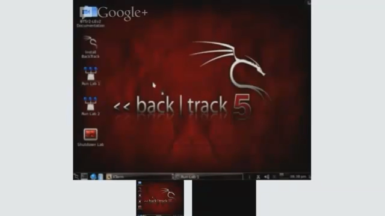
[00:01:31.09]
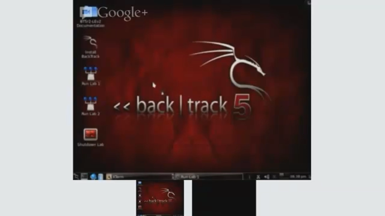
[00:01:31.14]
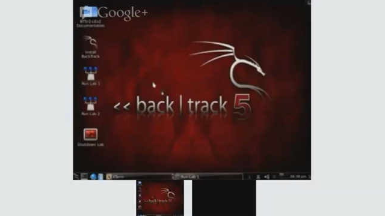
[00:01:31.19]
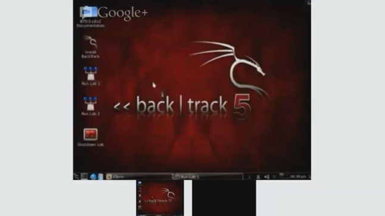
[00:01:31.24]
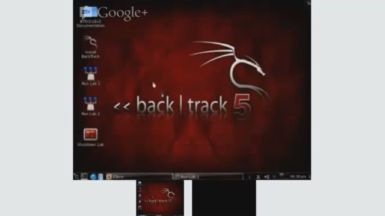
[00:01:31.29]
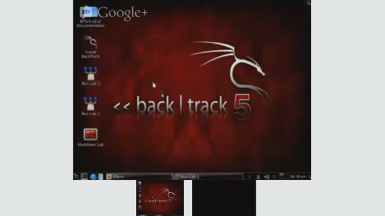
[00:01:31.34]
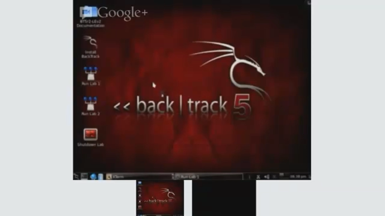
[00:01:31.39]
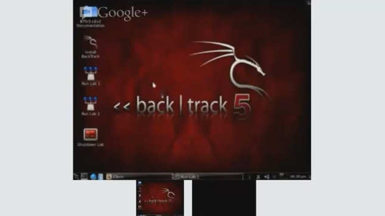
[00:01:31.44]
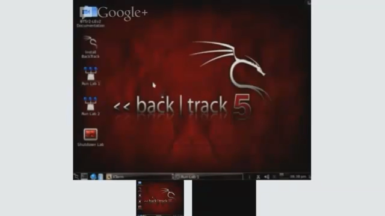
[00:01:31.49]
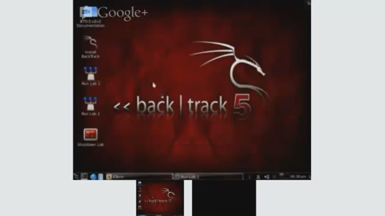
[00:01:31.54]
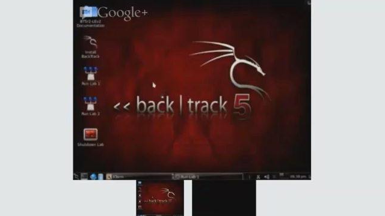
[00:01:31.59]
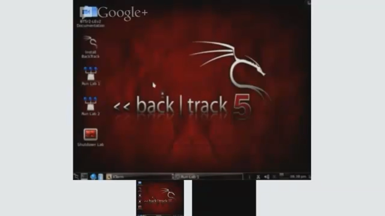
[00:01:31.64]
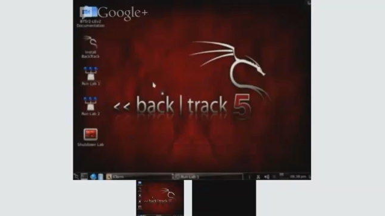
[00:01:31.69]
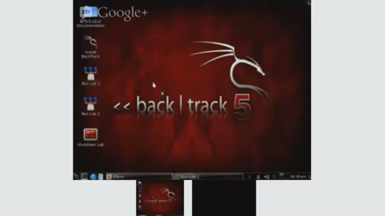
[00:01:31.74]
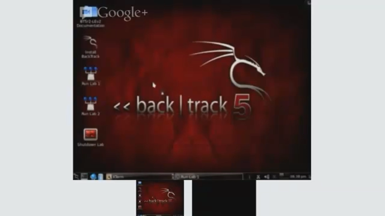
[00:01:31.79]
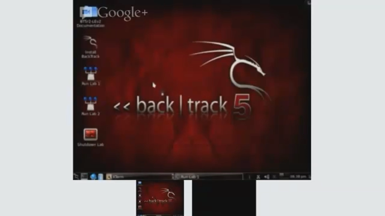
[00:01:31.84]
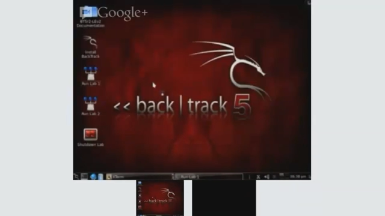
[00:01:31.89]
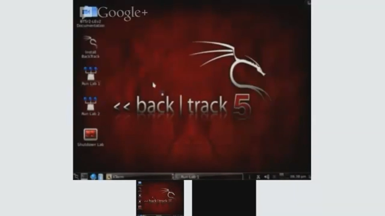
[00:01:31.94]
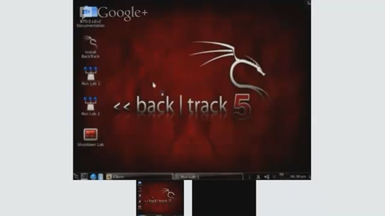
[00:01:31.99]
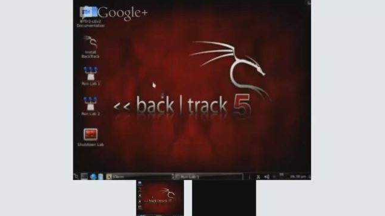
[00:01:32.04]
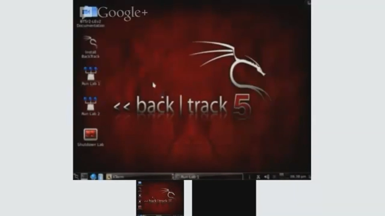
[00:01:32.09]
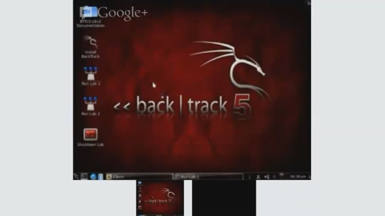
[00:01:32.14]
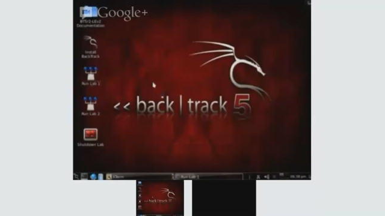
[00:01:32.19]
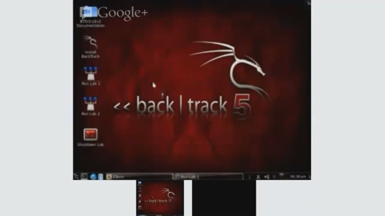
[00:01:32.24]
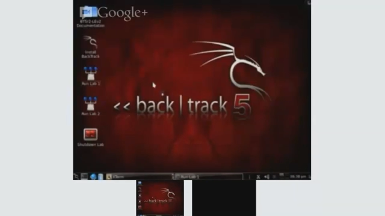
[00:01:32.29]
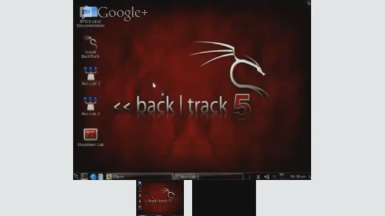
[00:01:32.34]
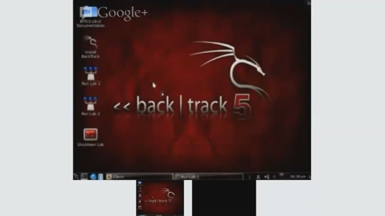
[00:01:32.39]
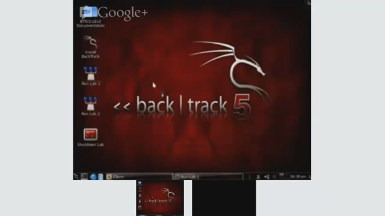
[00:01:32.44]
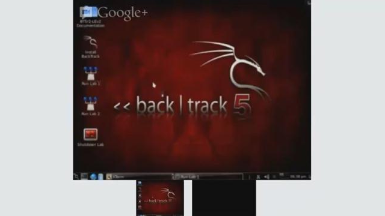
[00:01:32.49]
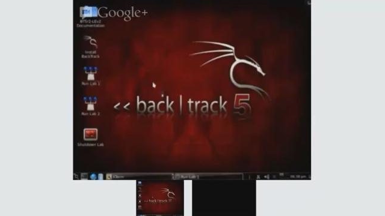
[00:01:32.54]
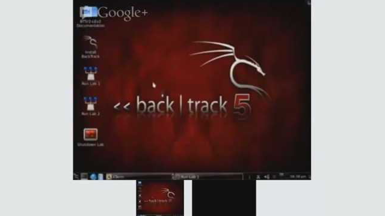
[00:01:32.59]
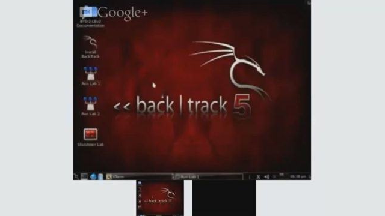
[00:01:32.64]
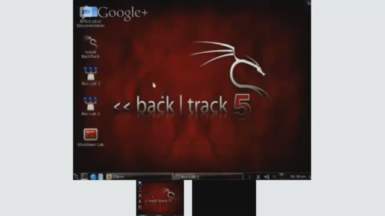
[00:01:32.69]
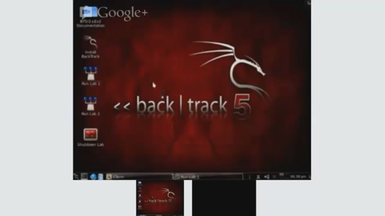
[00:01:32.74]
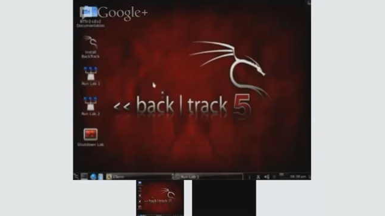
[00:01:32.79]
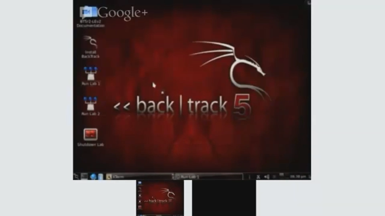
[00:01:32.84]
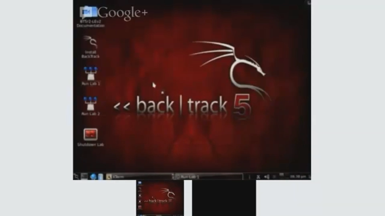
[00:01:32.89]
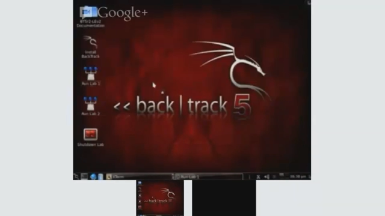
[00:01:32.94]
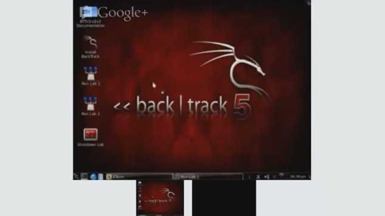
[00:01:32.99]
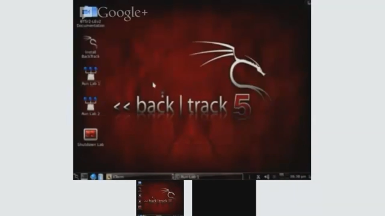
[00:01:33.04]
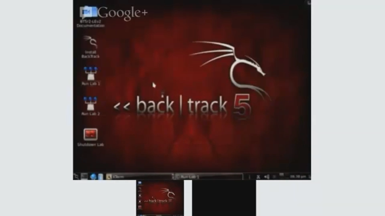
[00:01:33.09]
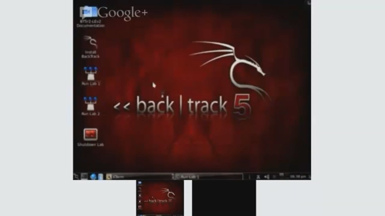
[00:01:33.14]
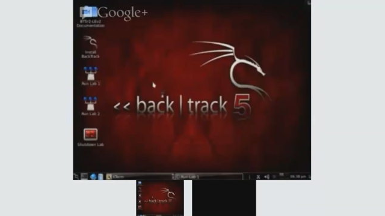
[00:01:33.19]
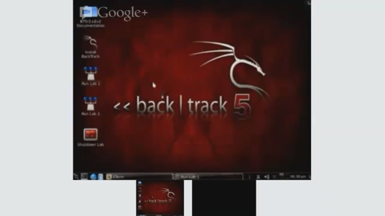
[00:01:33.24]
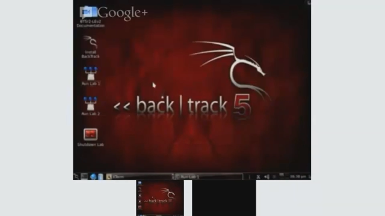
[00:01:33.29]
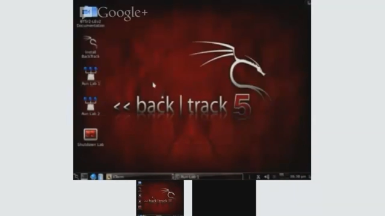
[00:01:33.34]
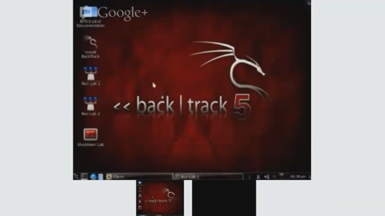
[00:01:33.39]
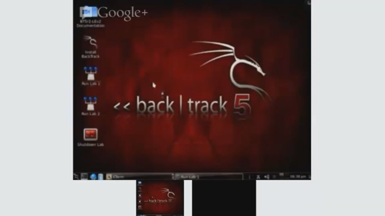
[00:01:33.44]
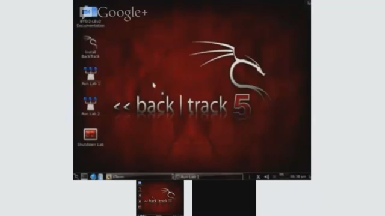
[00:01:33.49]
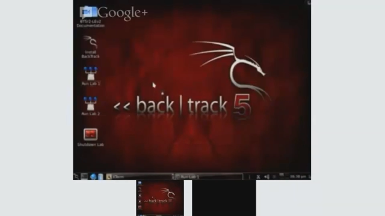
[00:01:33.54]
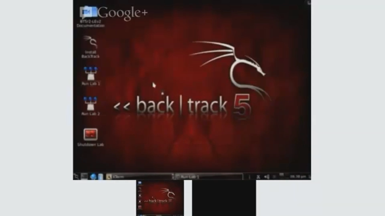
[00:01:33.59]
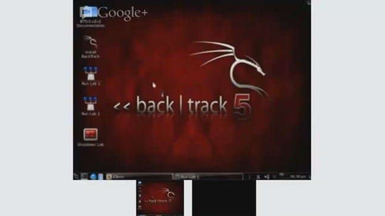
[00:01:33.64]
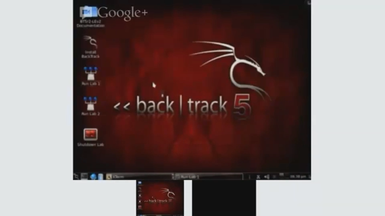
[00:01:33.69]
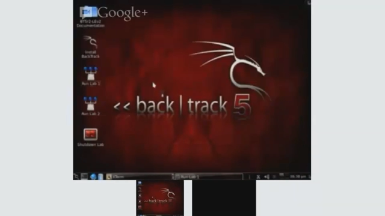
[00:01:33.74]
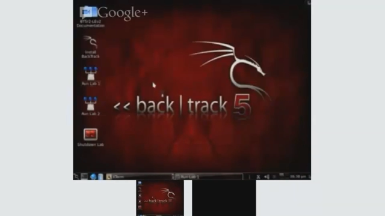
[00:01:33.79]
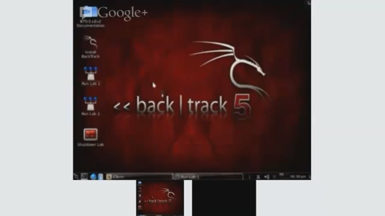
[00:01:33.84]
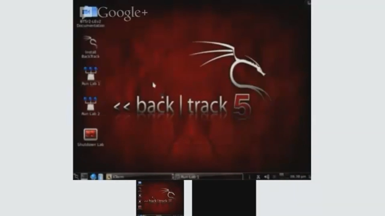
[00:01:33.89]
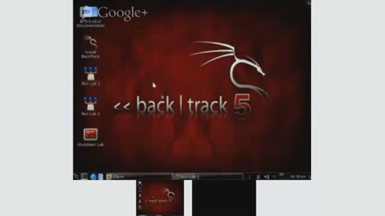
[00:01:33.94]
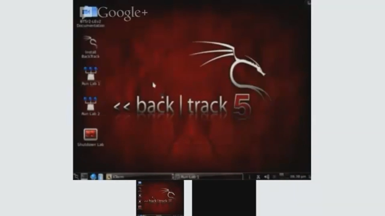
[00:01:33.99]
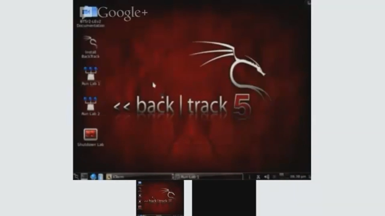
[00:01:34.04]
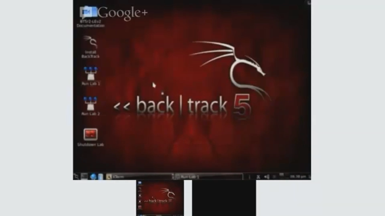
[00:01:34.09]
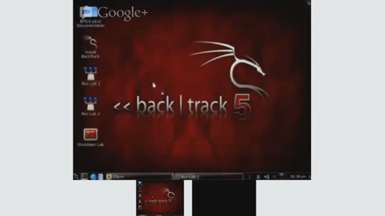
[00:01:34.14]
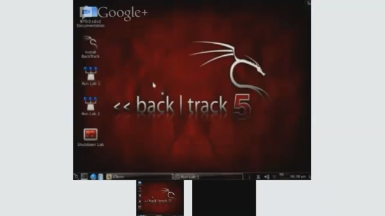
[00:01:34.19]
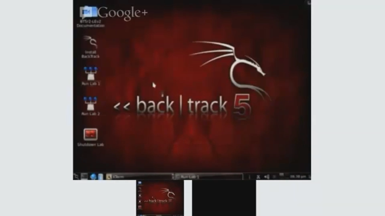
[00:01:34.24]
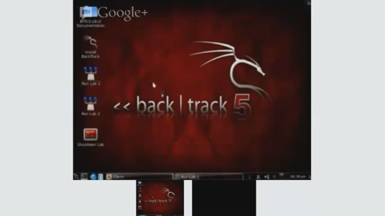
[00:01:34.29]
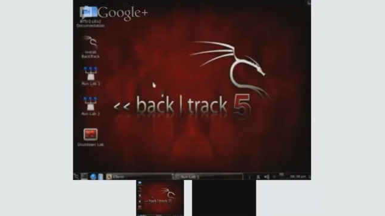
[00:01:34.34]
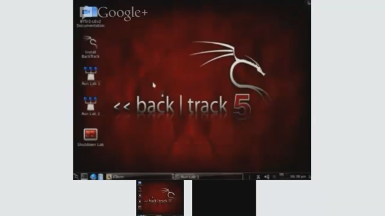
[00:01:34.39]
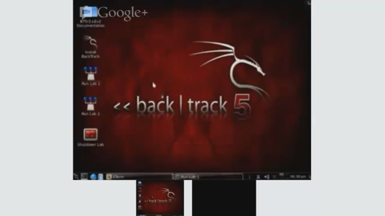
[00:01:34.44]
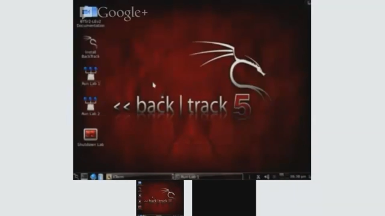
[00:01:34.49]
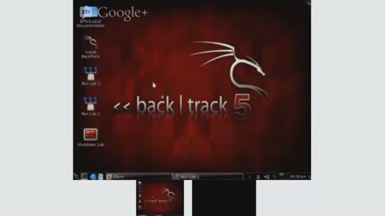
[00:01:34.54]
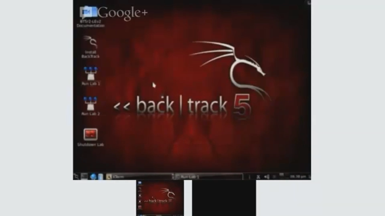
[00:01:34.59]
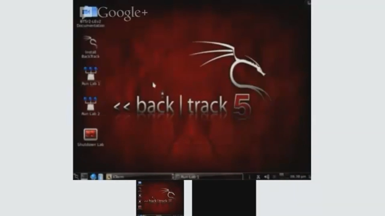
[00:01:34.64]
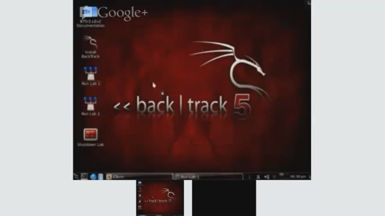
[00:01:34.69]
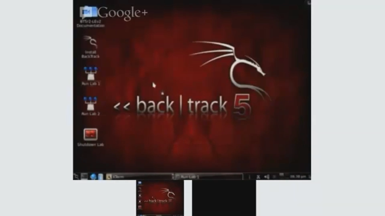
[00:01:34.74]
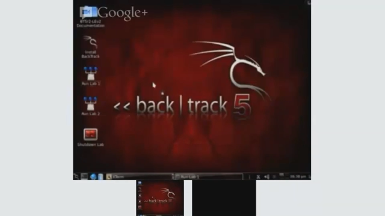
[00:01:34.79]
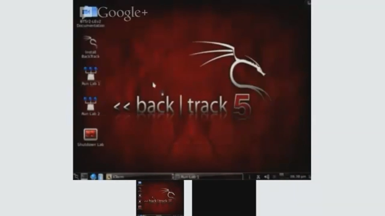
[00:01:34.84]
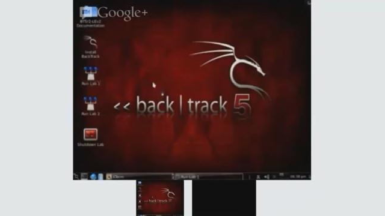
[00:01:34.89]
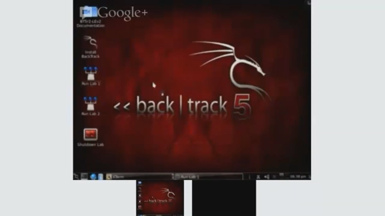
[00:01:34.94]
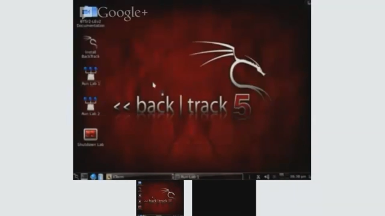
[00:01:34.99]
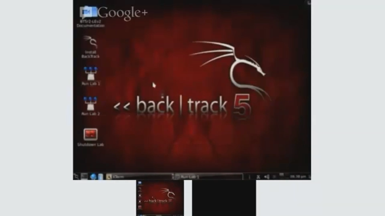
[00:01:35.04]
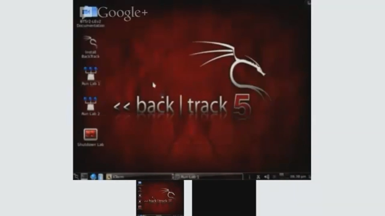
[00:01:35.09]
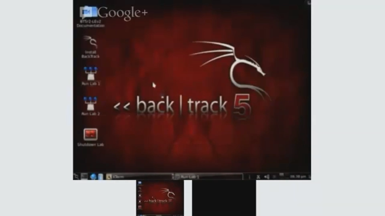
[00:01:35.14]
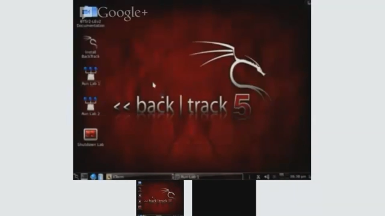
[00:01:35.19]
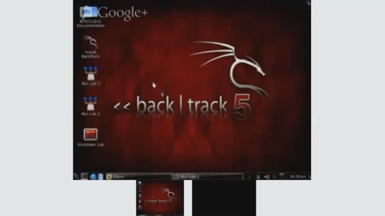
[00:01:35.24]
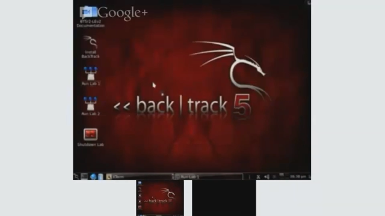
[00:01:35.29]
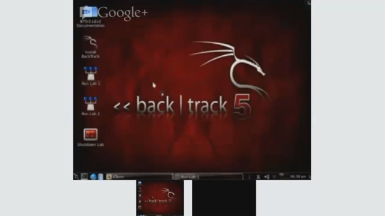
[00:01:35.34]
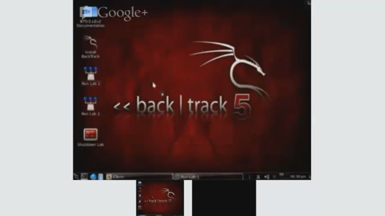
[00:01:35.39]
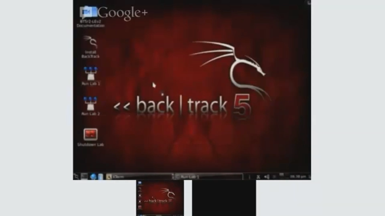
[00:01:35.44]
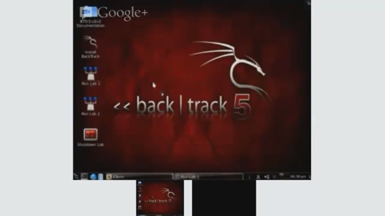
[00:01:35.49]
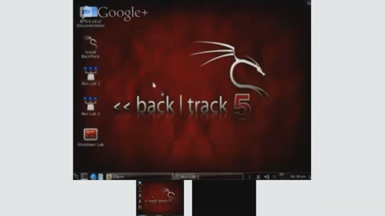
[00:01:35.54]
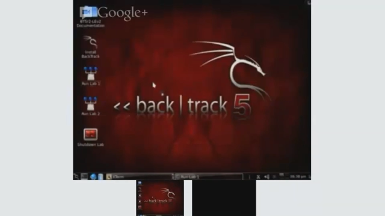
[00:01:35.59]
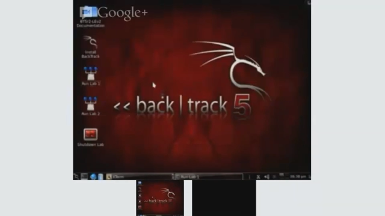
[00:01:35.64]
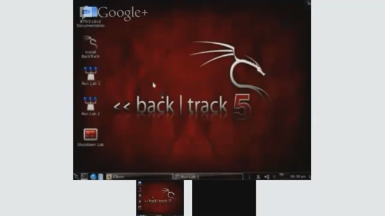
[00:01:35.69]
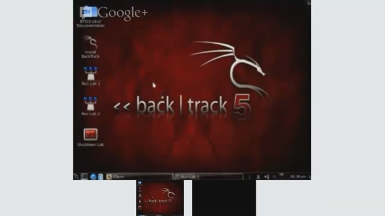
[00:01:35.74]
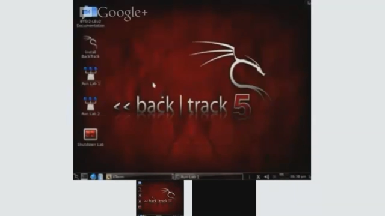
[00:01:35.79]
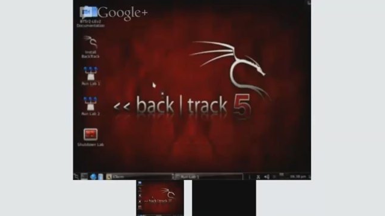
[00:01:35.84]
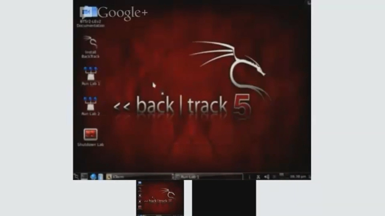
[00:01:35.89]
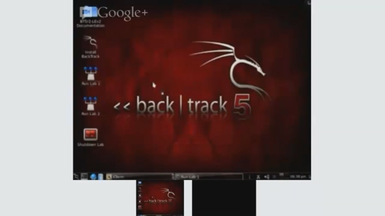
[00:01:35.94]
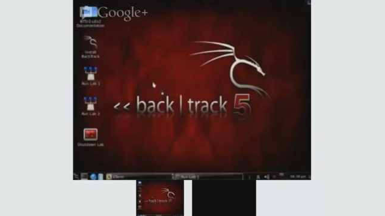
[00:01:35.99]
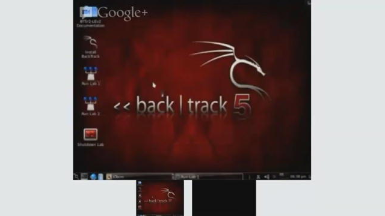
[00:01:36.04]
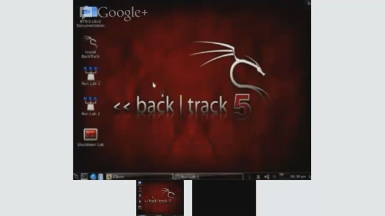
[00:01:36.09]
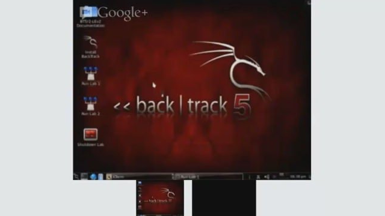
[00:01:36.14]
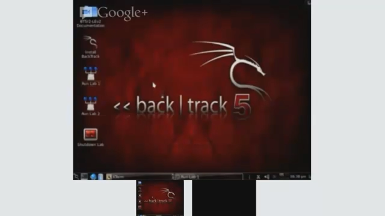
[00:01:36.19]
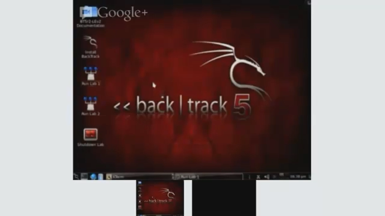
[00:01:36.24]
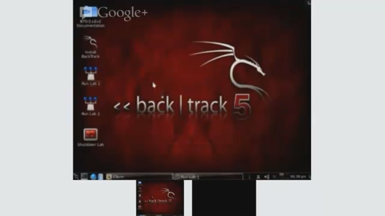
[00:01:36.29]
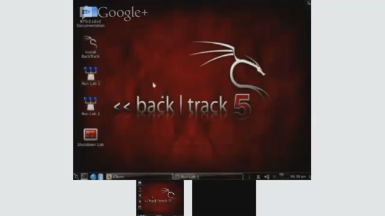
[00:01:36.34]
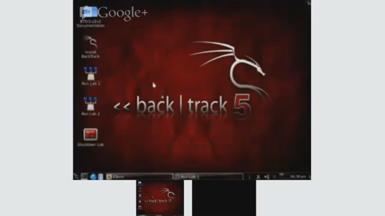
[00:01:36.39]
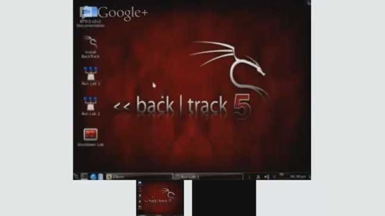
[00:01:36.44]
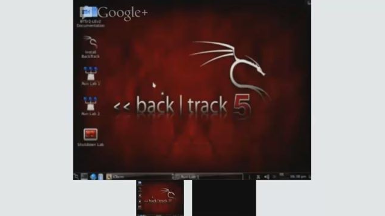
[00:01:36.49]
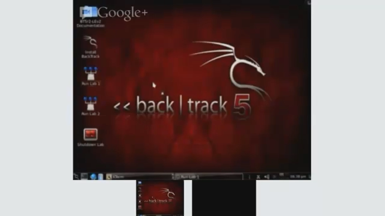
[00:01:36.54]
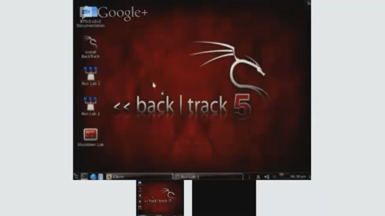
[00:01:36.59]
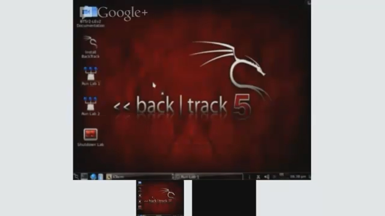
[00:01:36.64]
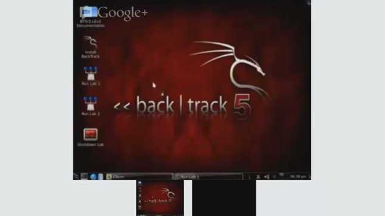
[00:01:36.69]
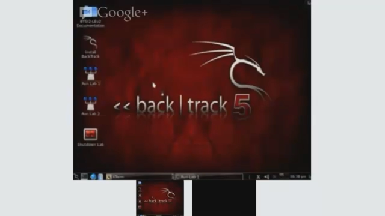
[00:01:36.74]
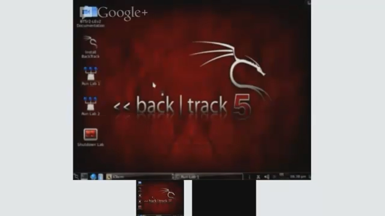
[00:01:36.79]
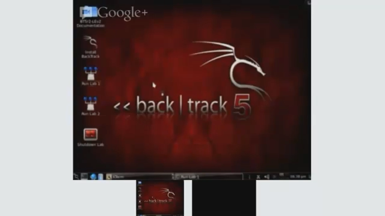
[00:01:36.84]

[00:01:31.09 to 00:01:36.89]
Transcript: [unreadable: no face in view]